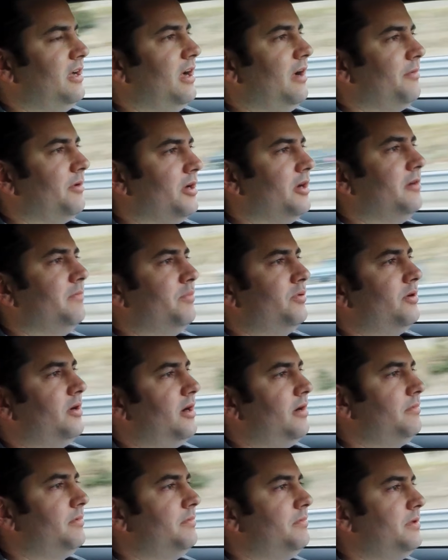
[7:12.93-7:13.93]
I'm going to
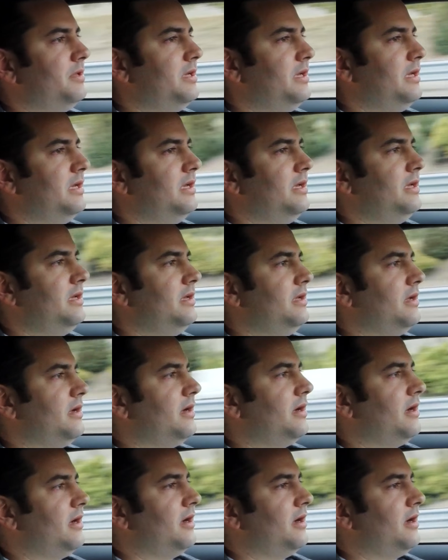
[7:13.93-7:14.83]
probably